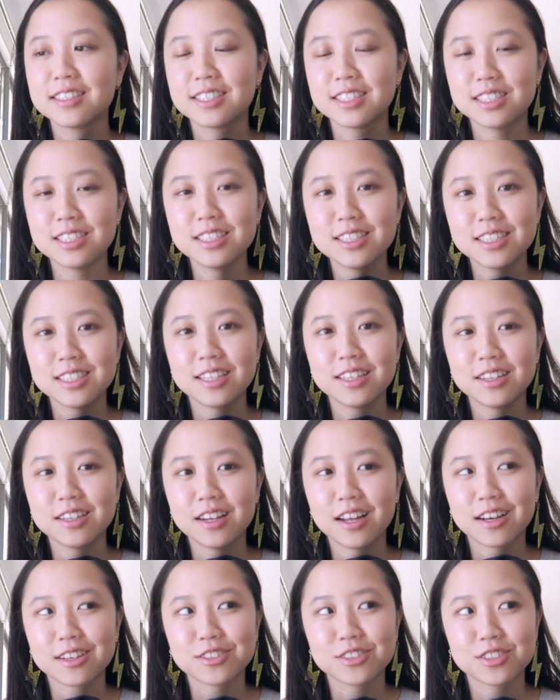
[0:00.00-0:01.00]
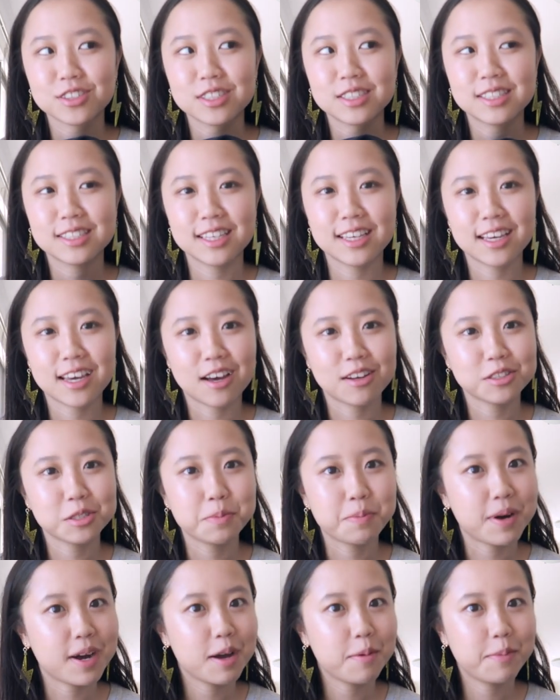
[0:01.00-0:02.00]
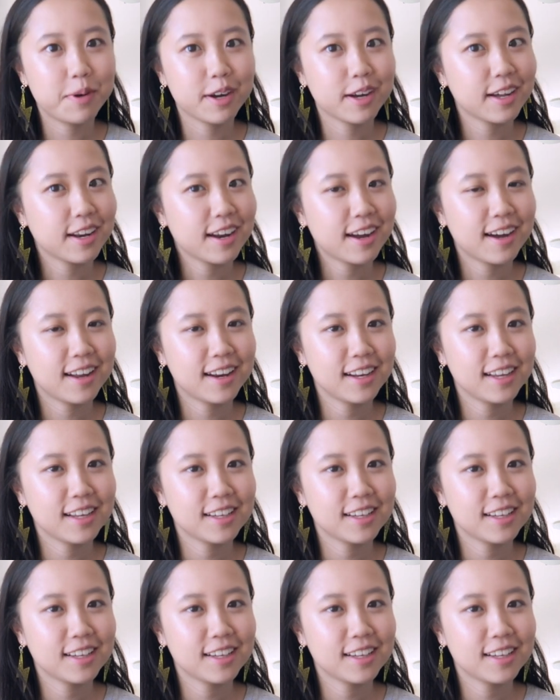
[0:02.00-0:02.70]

didn't actually seek out to buy a bucket hat.